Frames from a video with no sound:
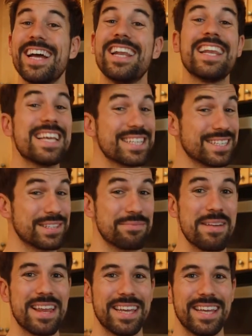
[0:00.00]
and less
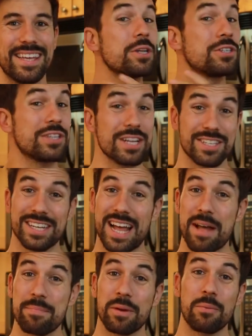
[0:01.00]
smelly, which doesn't
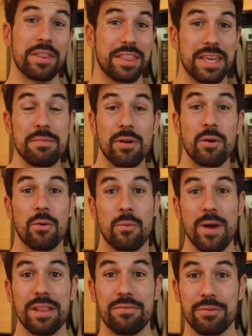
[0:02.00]
happen with kibble or
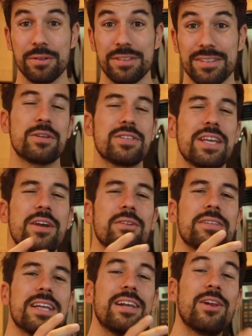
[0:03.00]
wet food because they
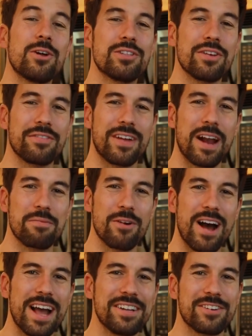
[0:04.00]
contain lots of
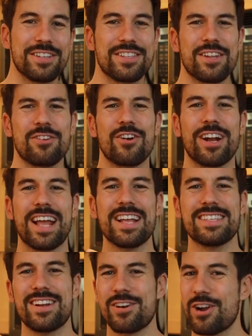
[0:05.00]
carbohydrates that our
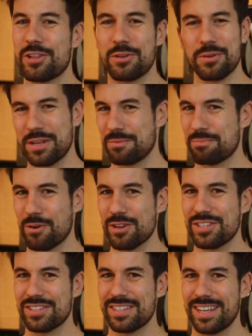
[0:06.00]
cats are not good at
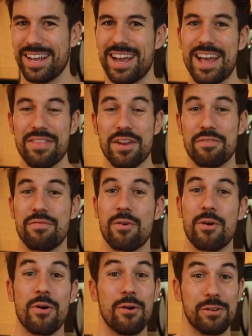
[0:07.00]
processing and
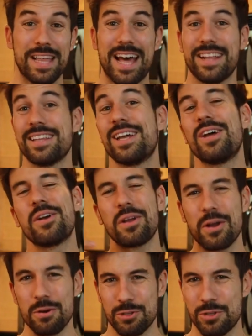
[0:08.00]
therefore all that
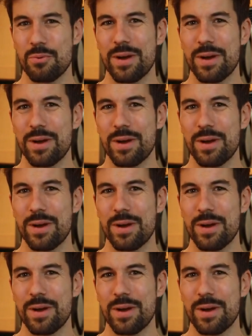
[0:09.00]
goes to